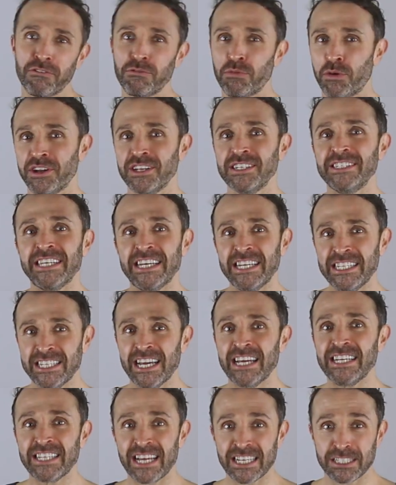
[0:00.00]
of what a
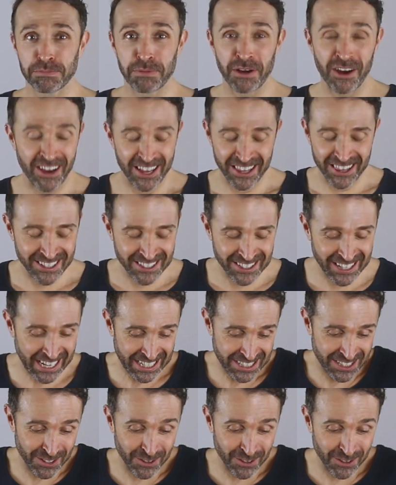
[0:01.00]
DJ does behind the decks